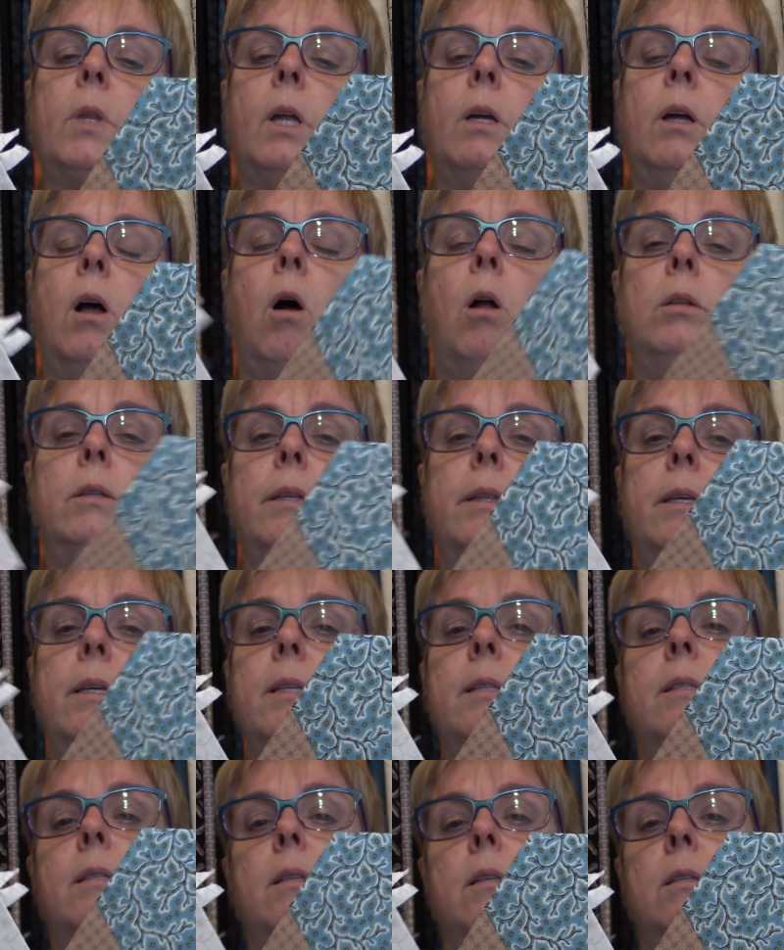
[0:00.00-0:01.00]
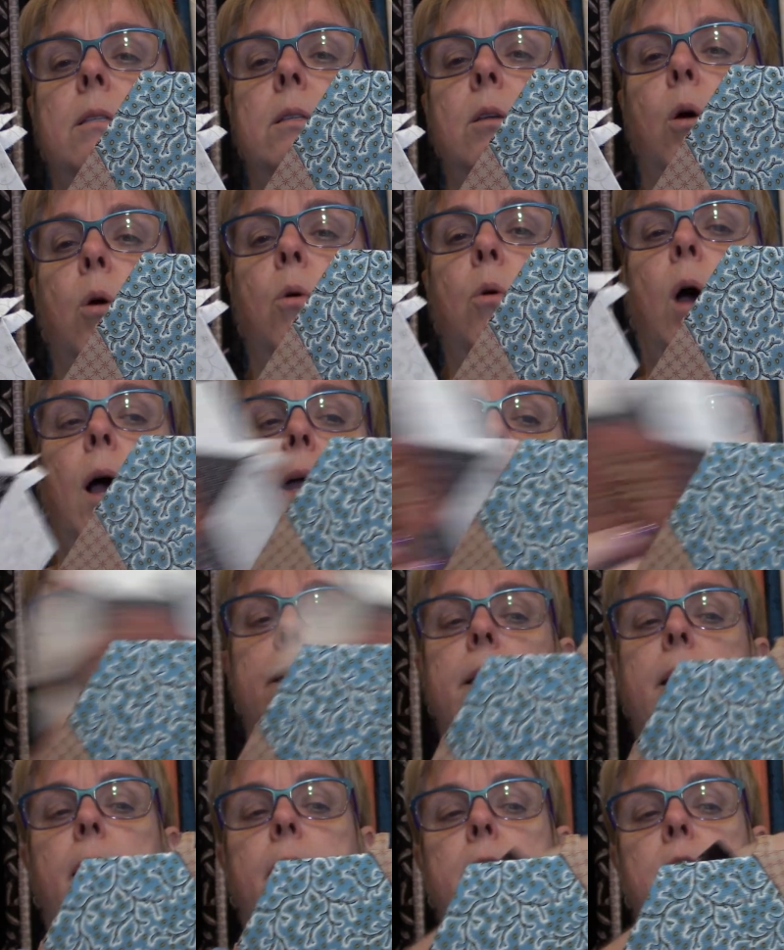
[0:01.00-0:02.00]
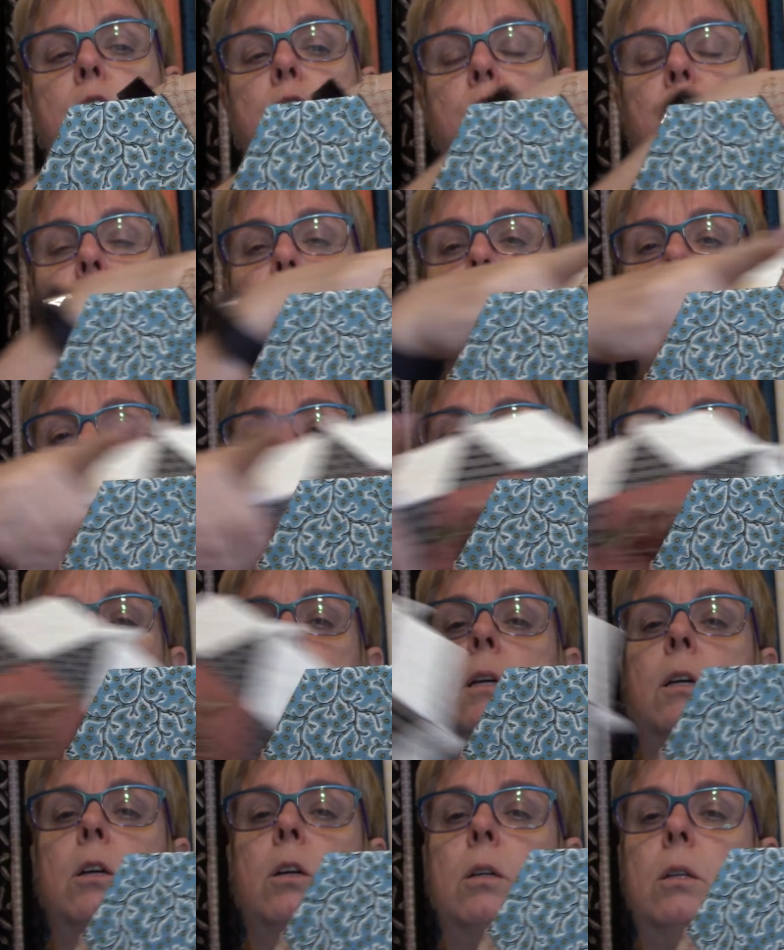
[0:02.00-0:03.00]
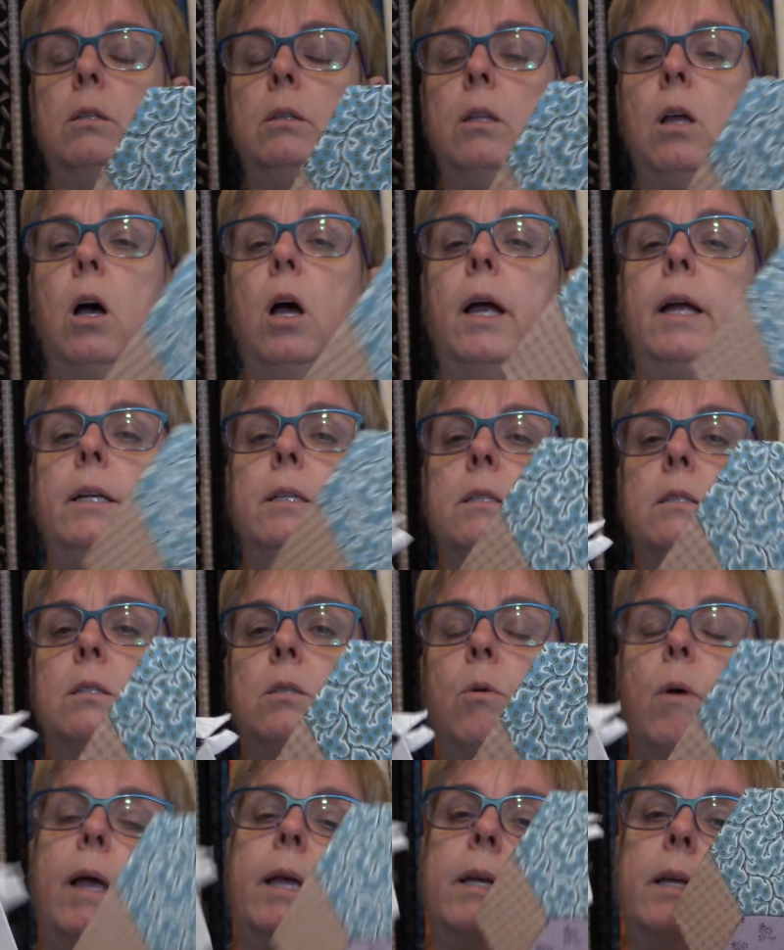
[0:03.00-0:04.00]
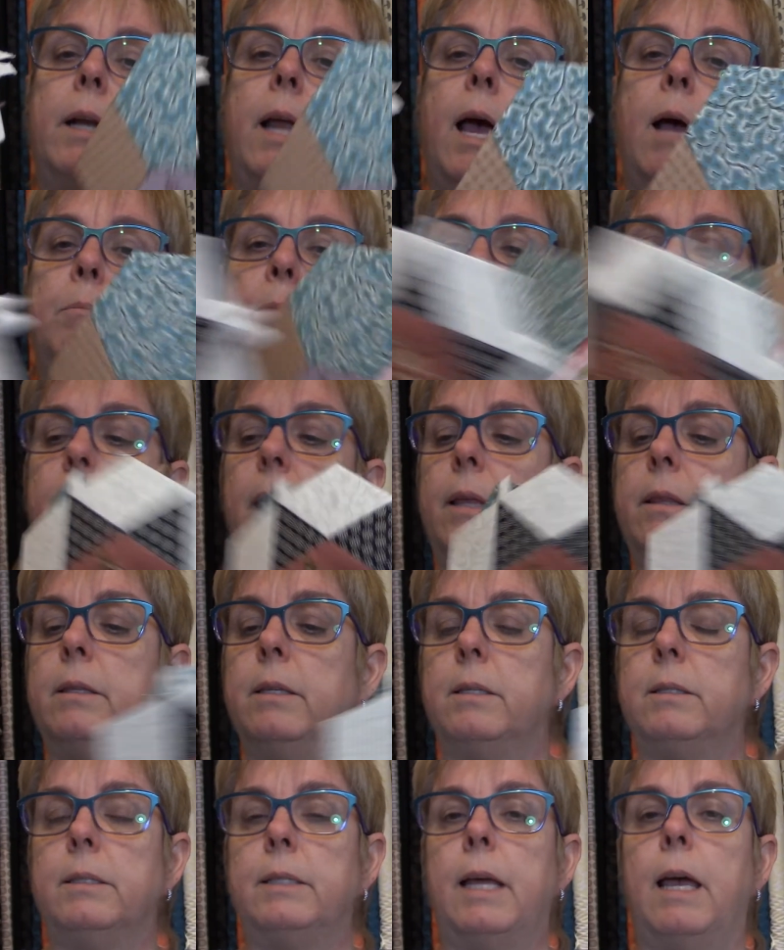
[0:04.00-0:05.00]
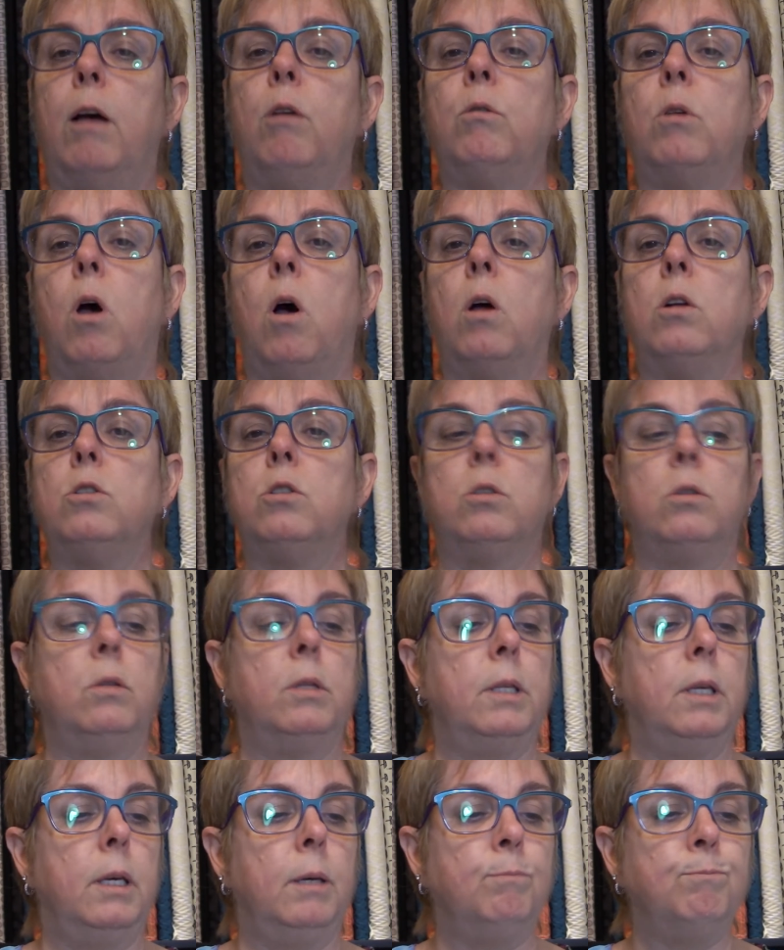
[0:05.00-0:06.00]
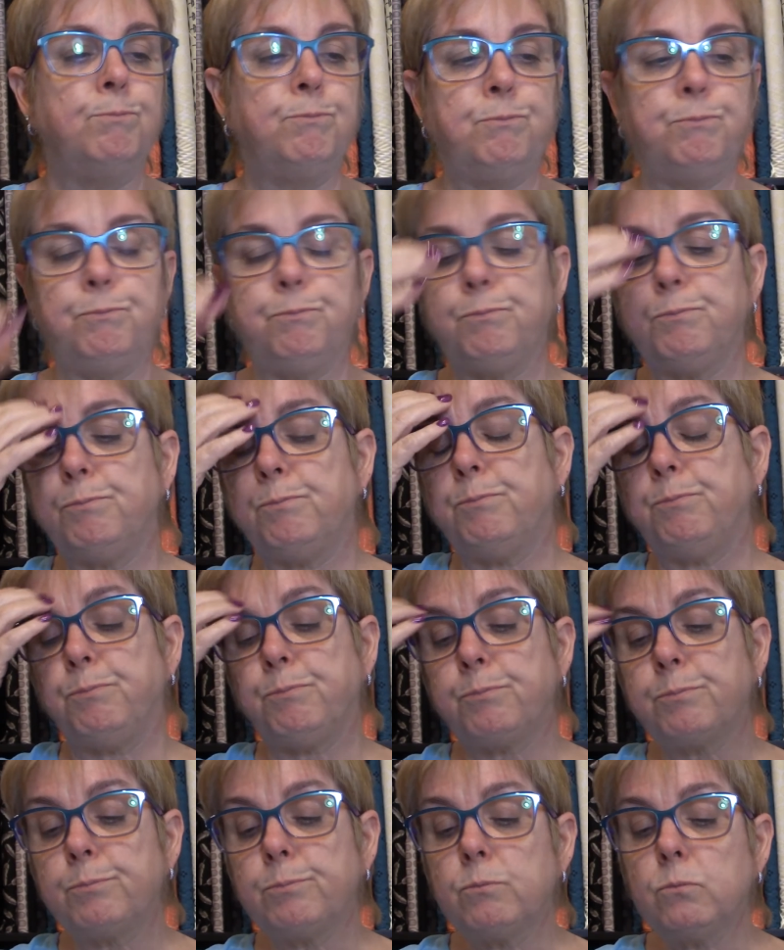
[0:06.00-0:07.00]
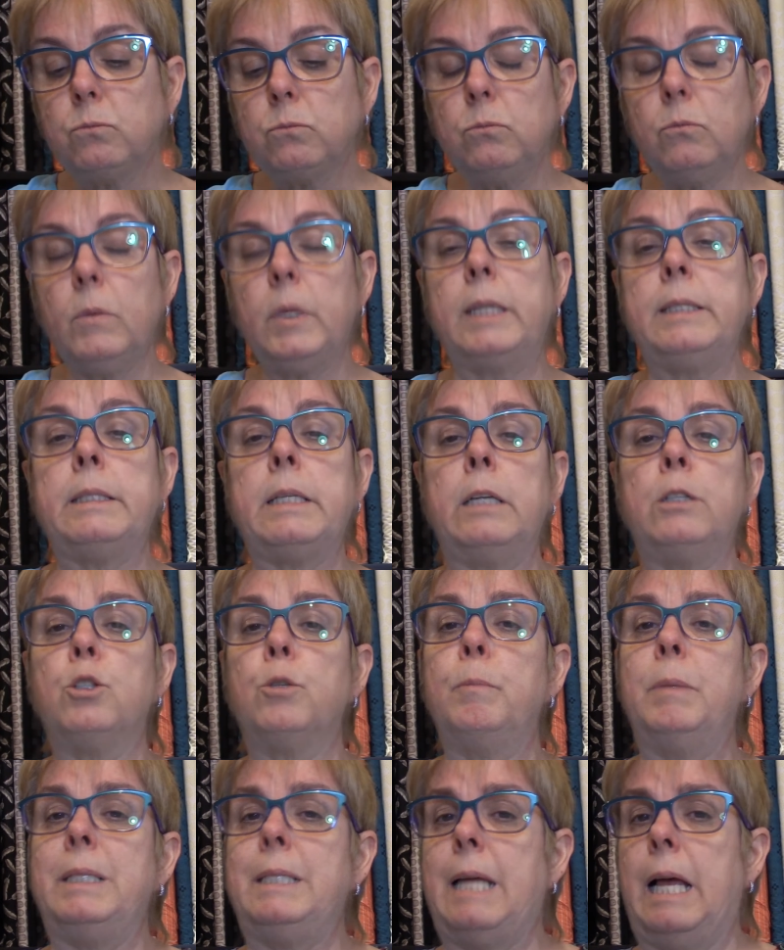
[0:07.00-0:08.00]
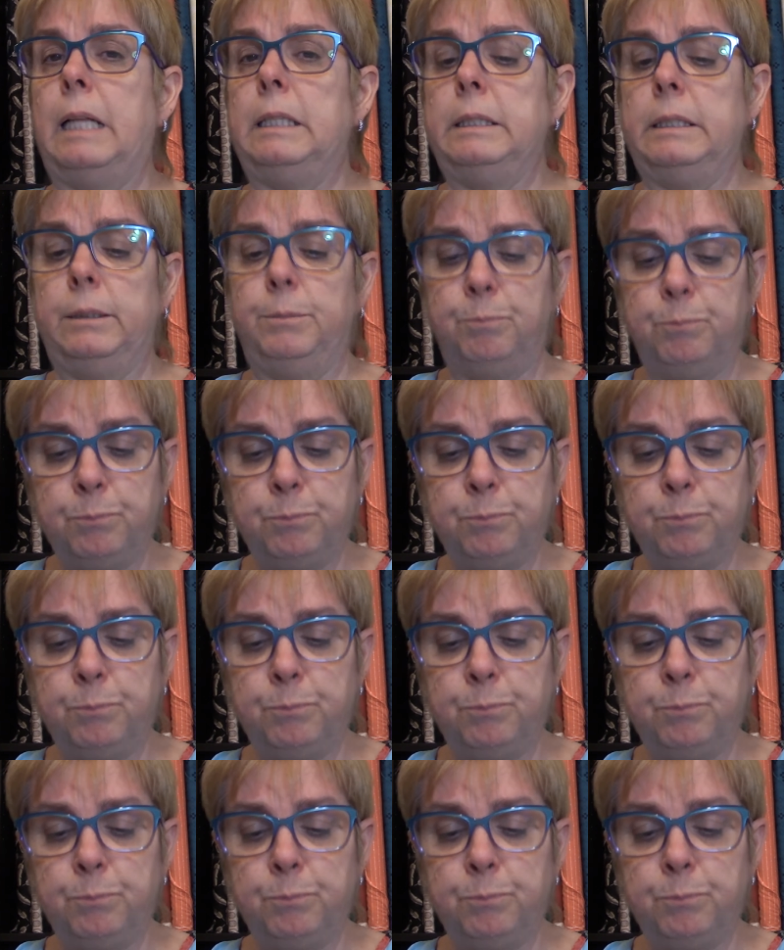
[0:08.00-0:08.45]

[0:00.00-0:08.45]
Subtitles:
All of these, so I can get a straight line, so I can applicate this down onto the center medallion.